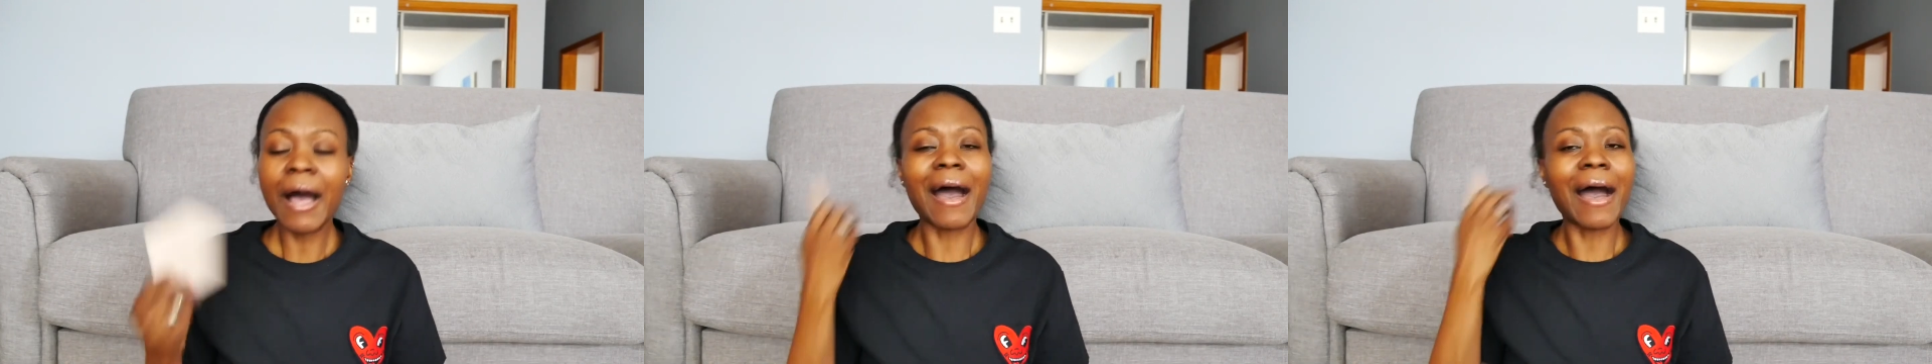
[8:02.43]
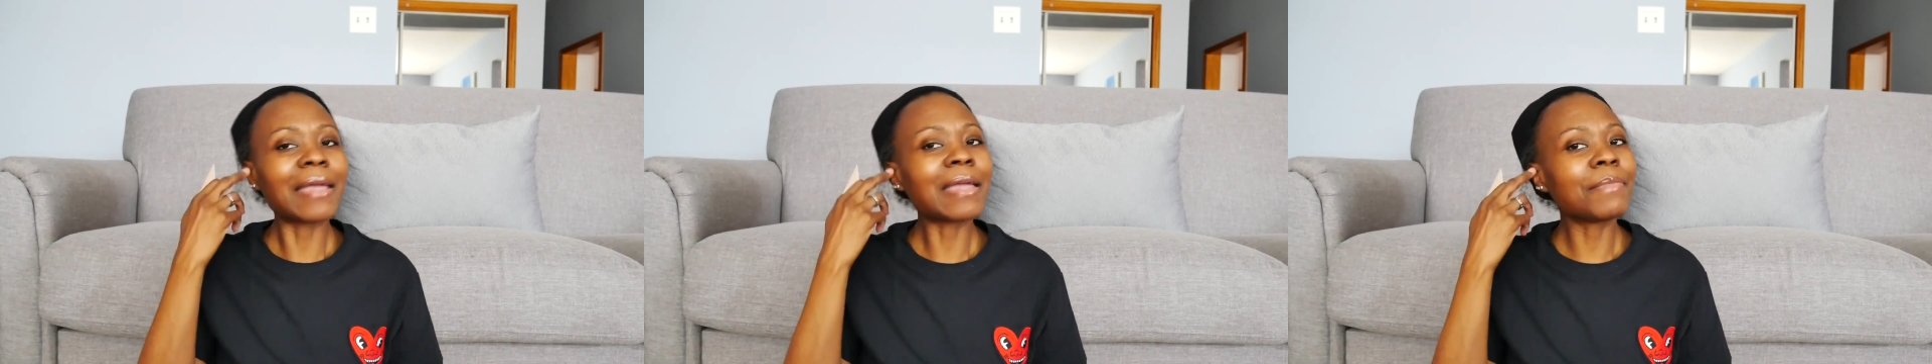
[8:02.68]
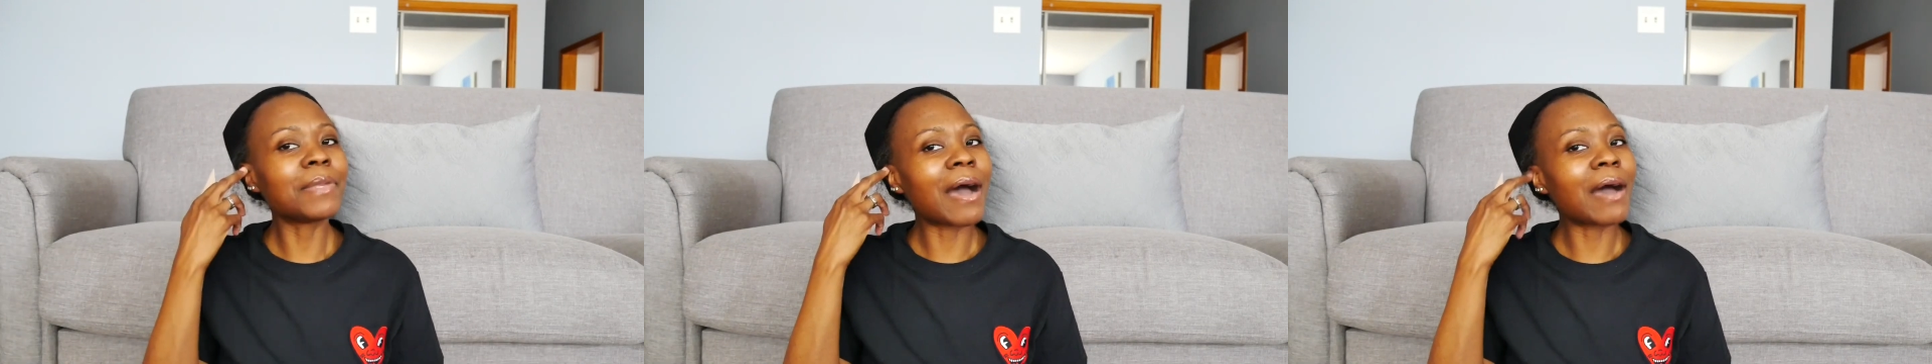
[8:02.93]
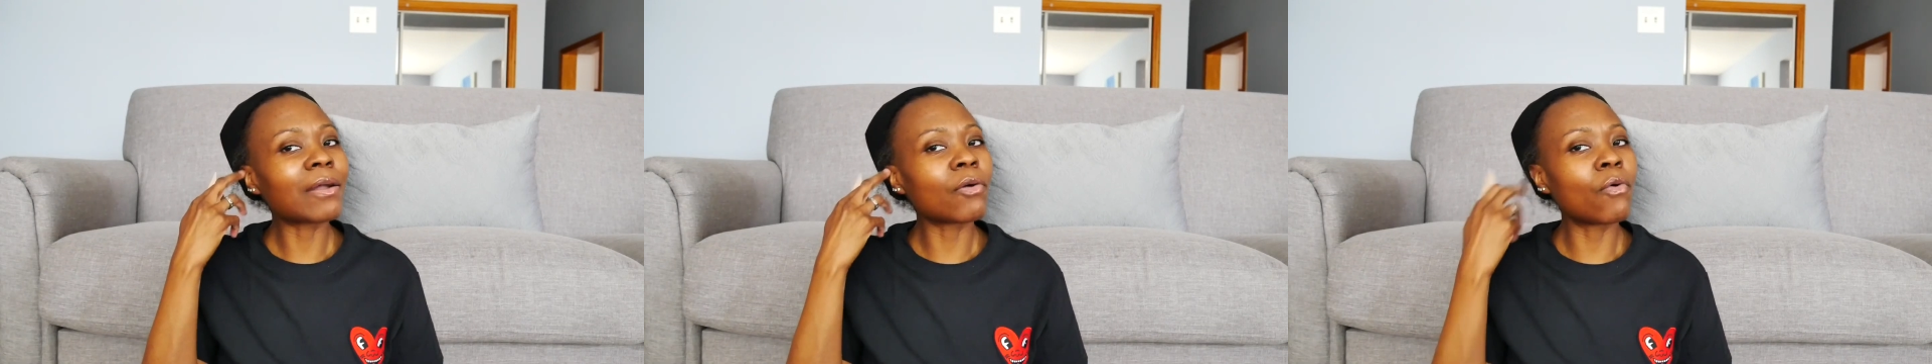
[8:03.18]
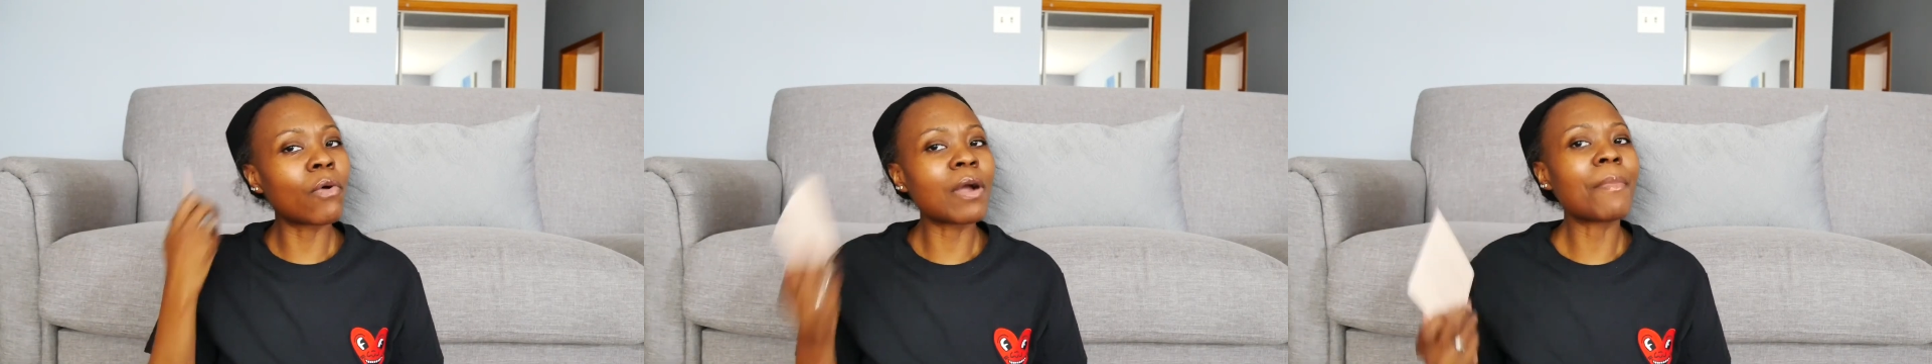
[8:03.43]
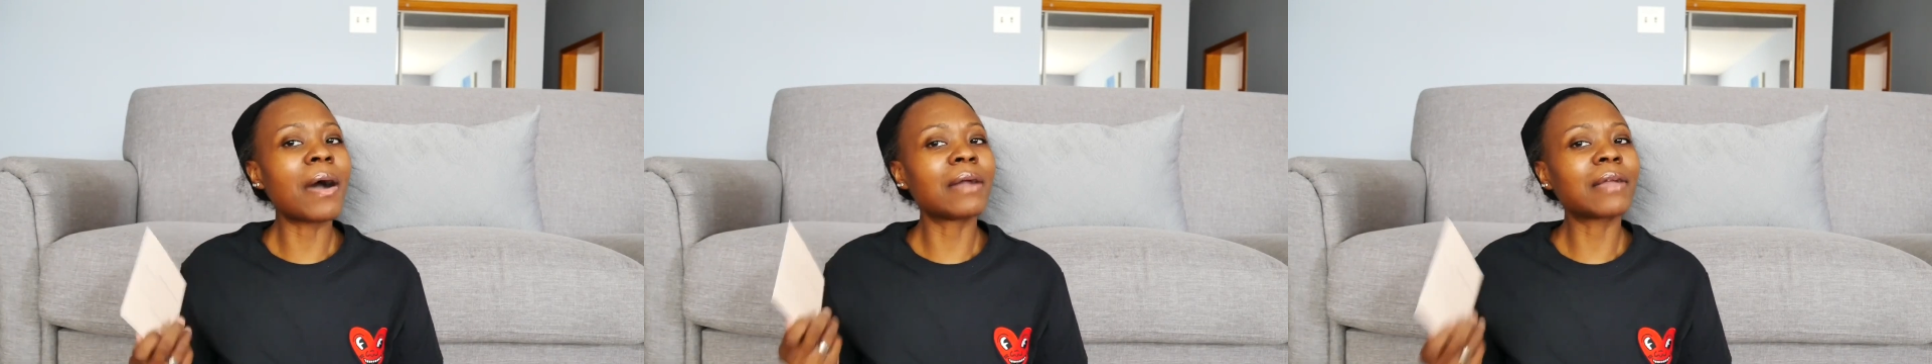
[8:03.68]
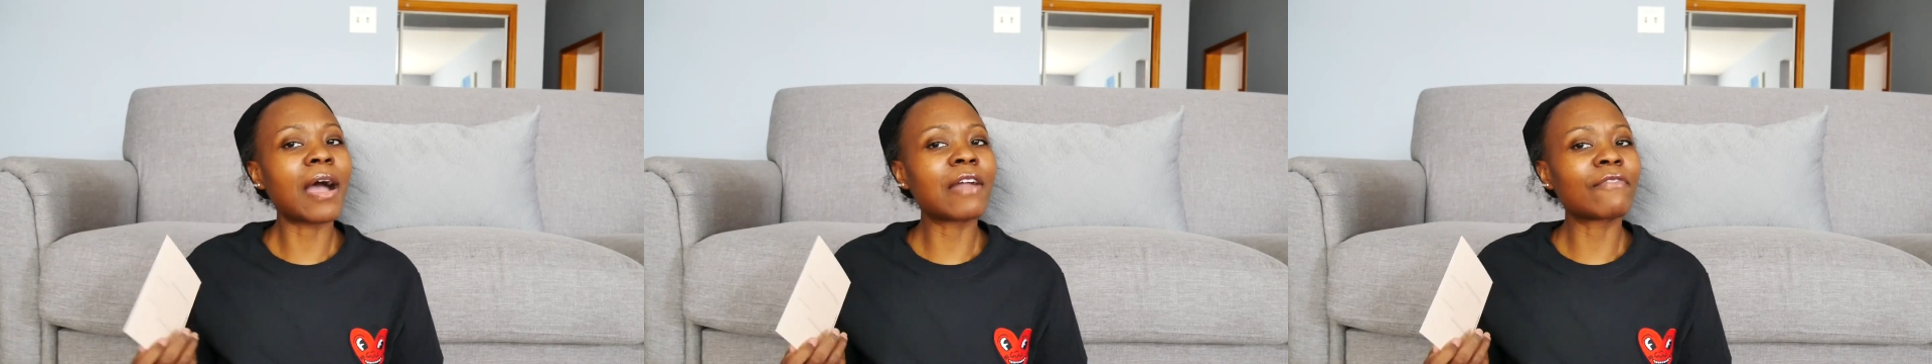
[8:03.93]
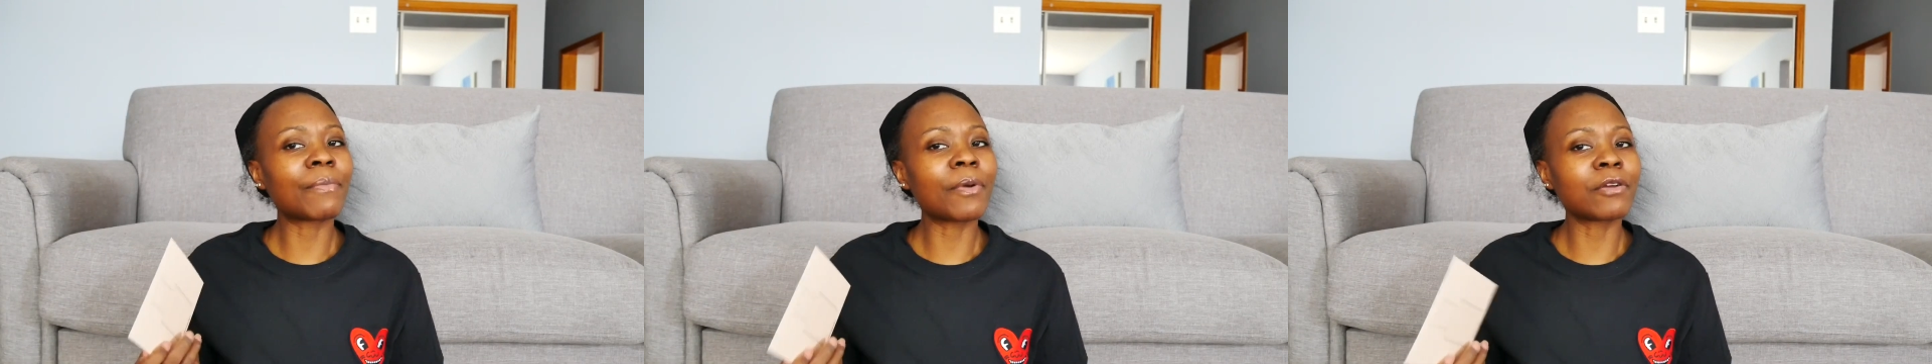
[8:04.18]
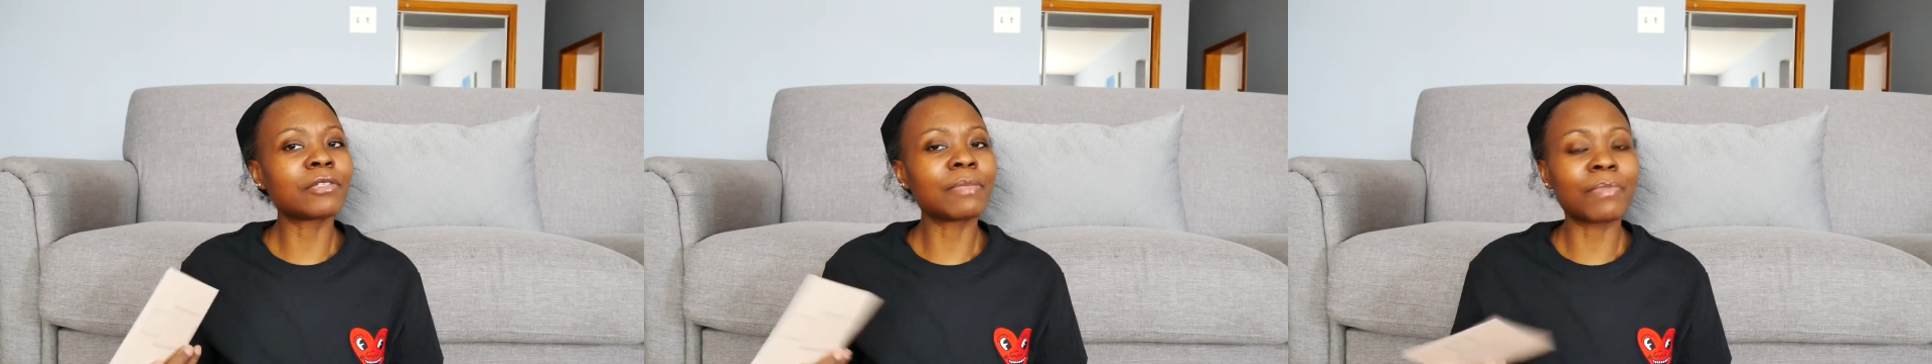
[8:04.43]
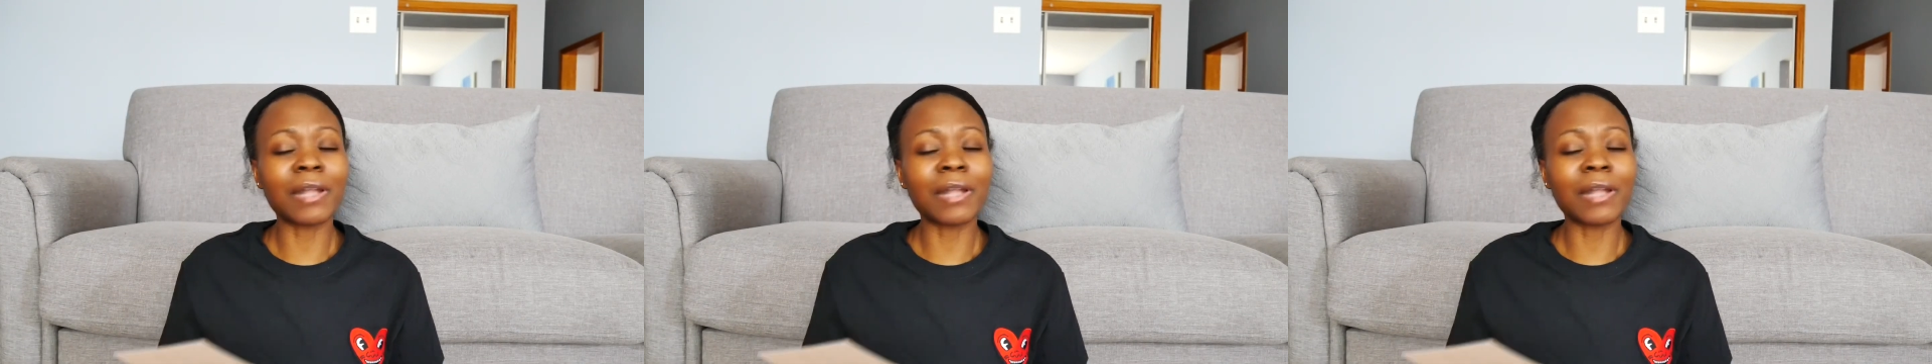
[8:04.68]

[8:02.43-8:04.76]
I am not a gourmand kind of a person,